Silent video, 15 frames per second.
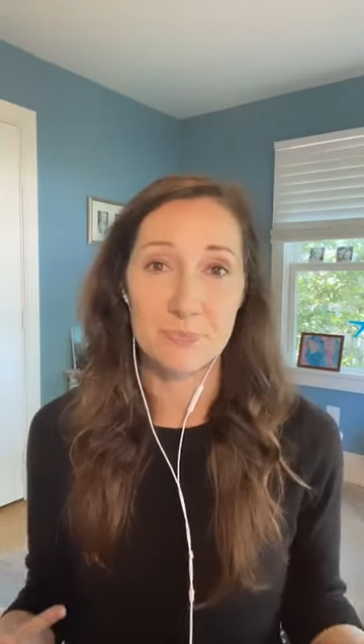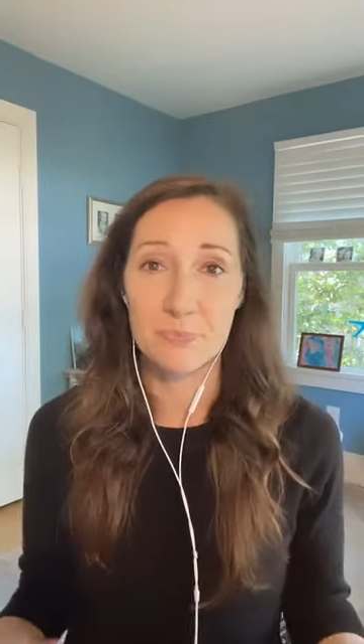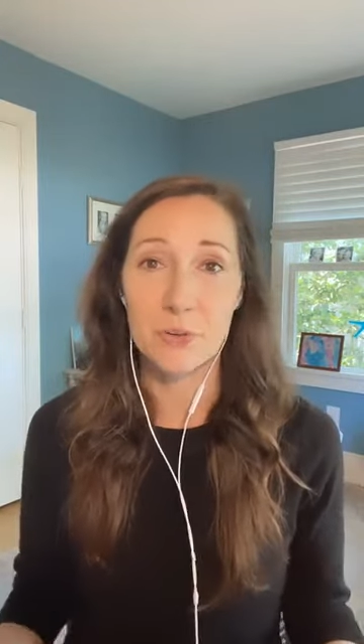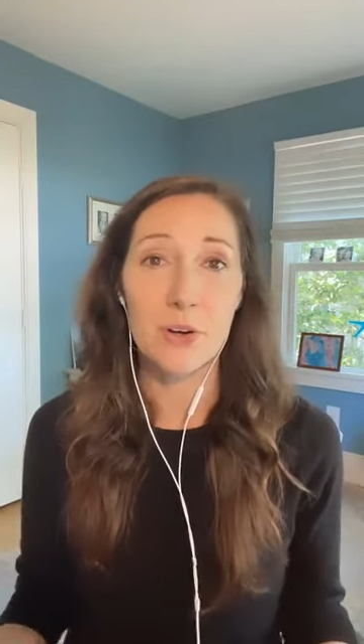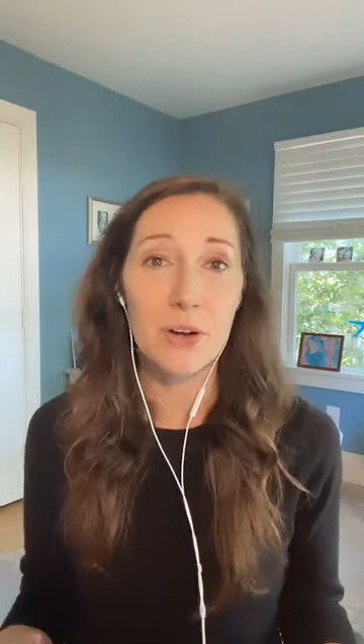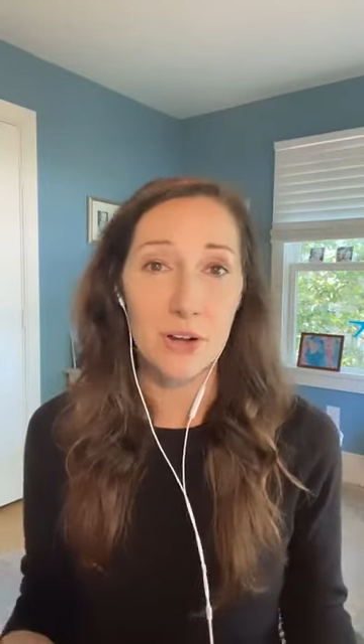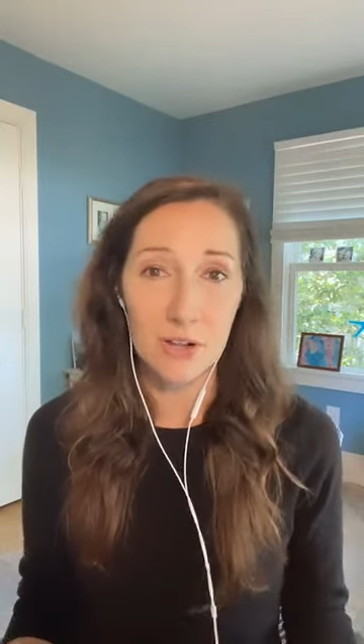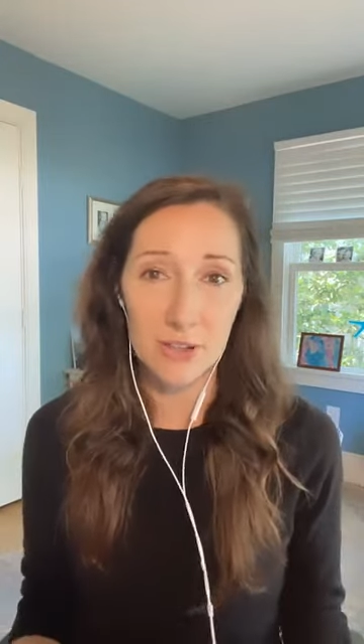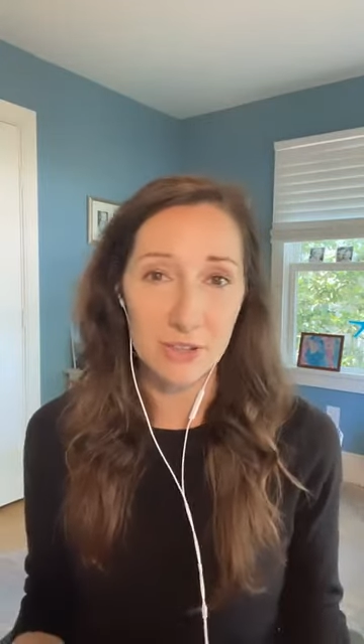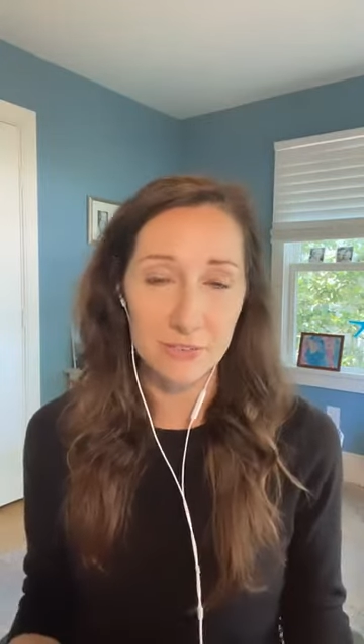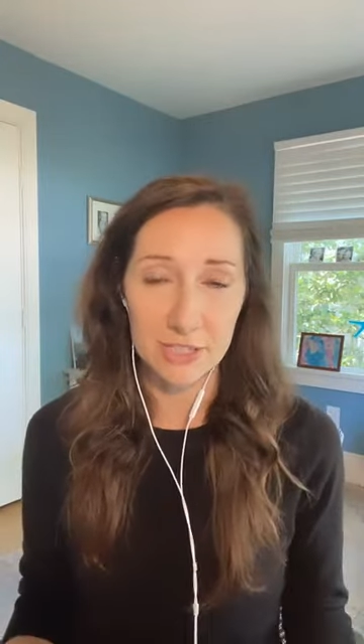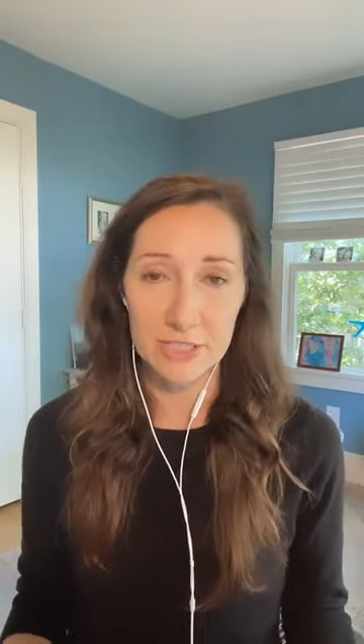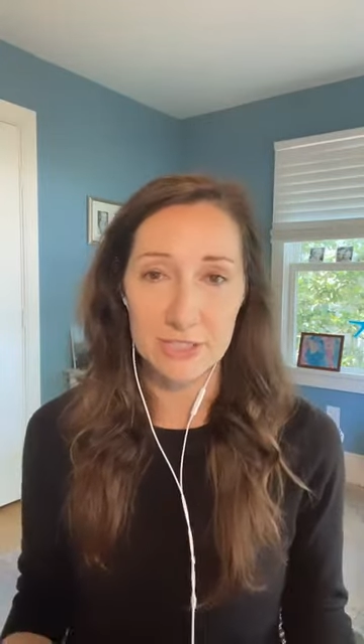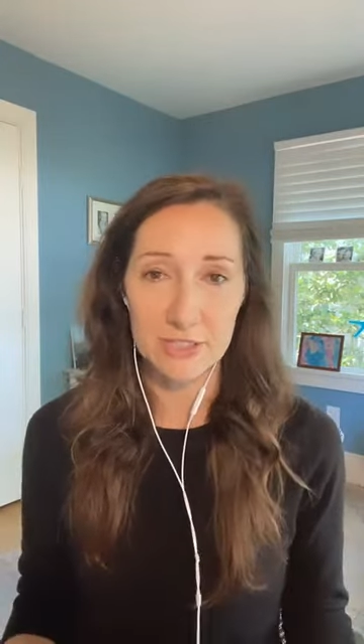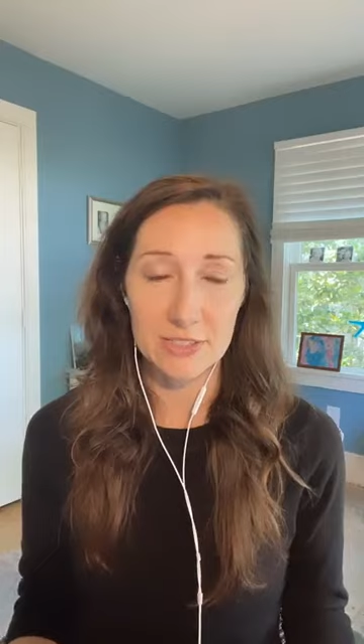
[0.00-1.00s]
For all of
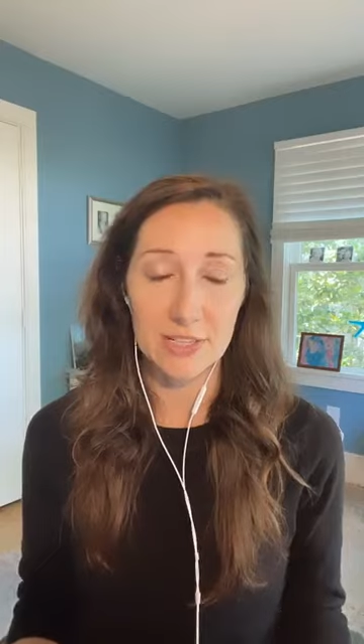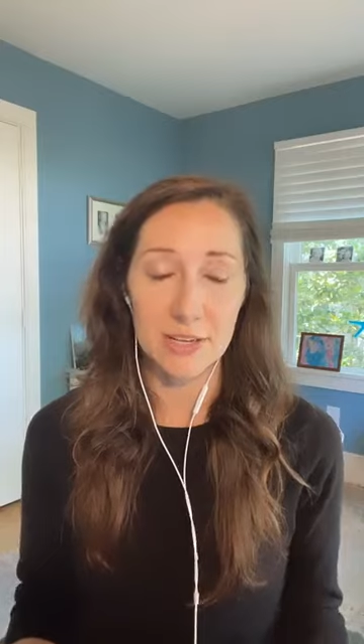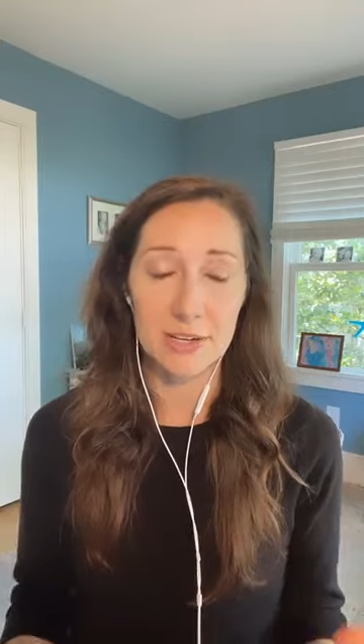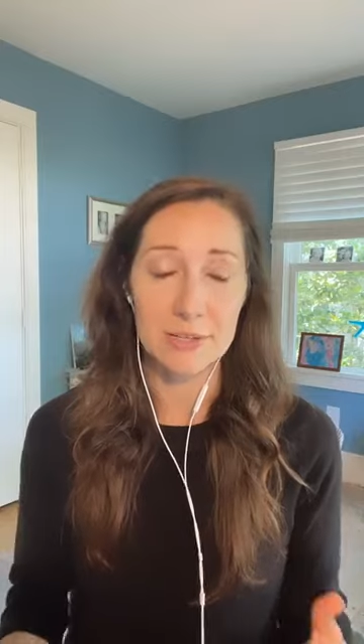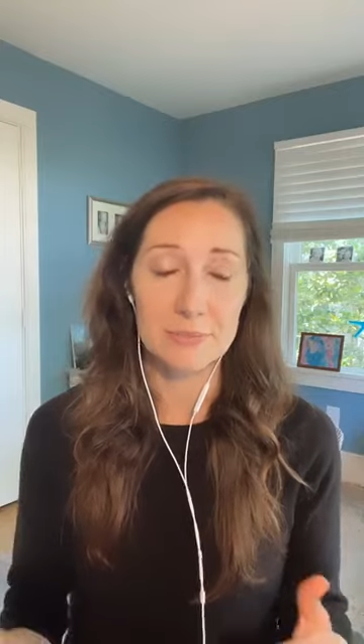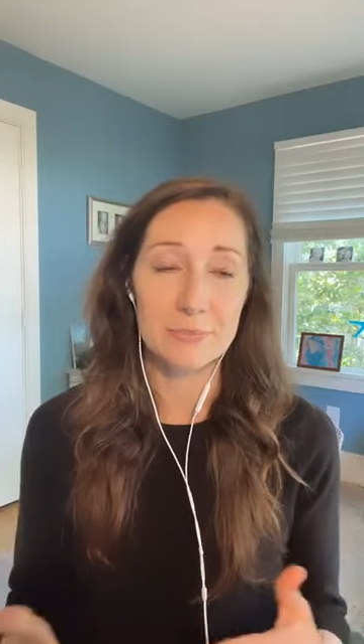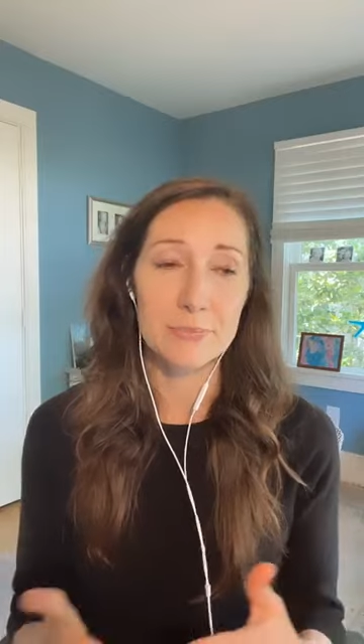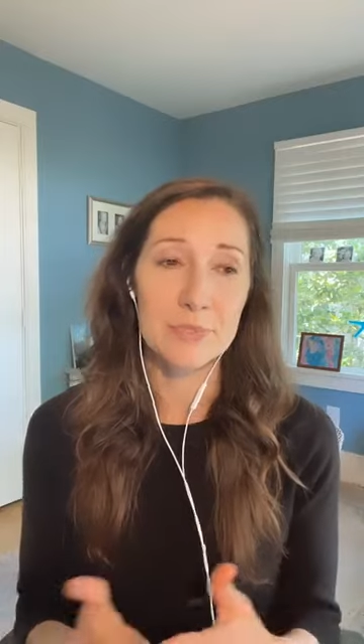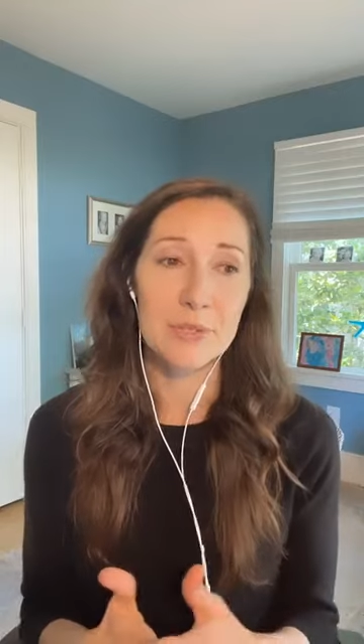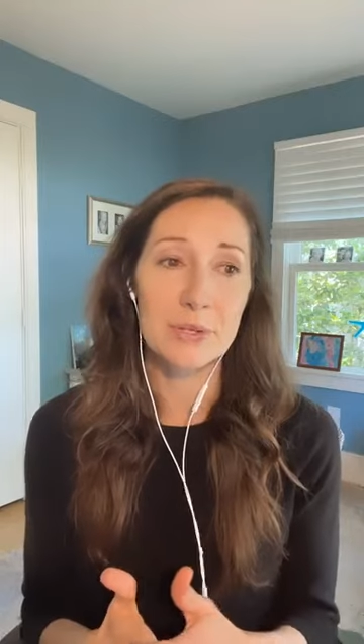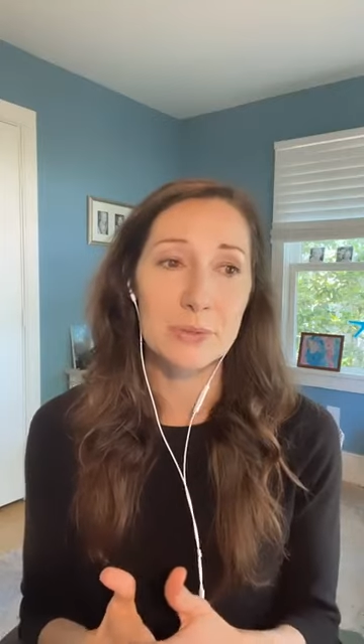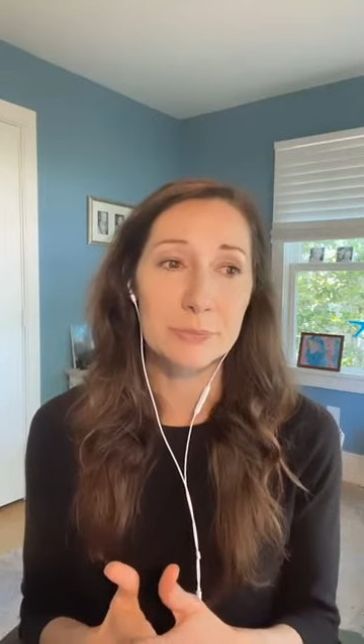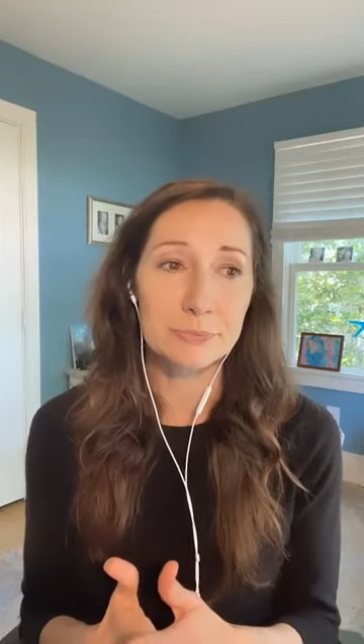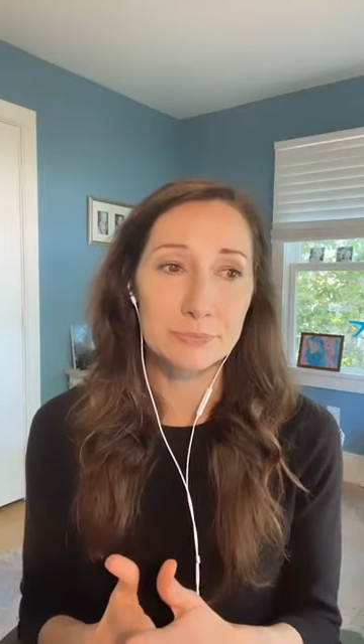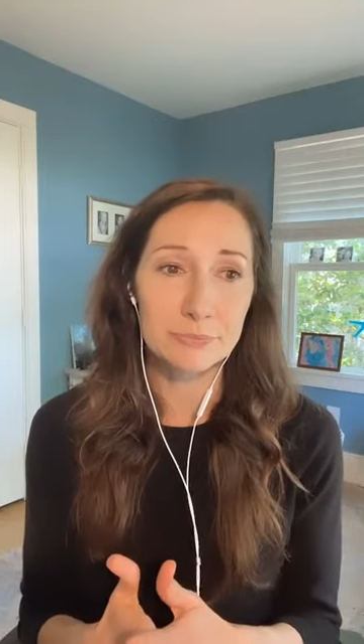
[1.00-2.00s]
us.
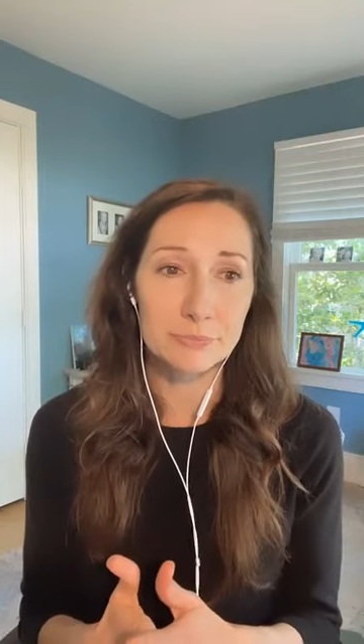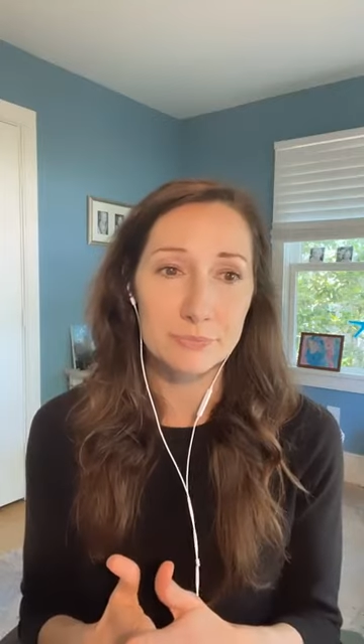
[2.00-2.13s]
So,